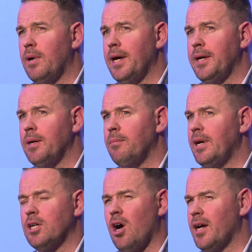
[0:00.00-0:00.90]

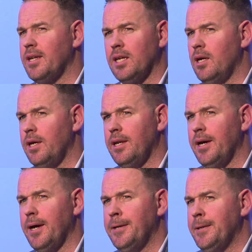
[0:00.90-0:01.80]
by Quirke in
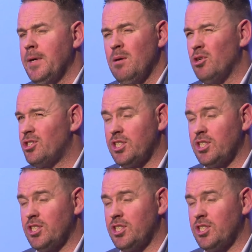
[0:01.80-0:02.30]
a Munster